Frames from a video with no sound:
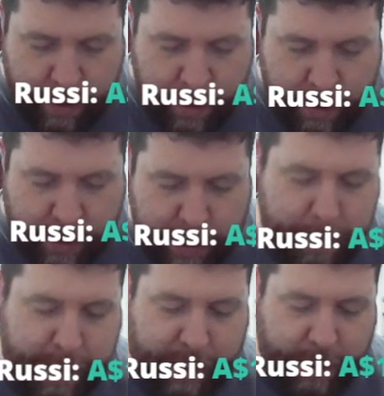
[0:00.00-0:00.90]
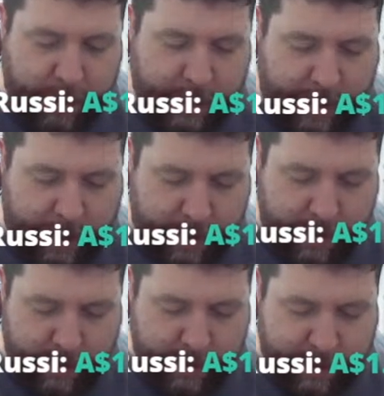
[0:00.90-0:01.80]
There's my girl there
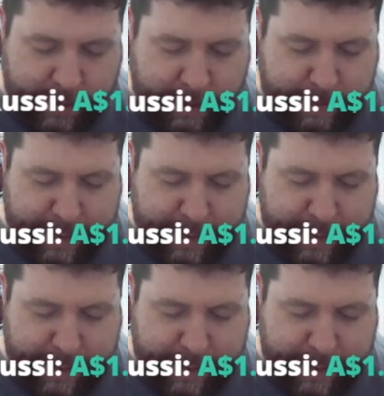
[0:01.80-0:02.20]
on the left.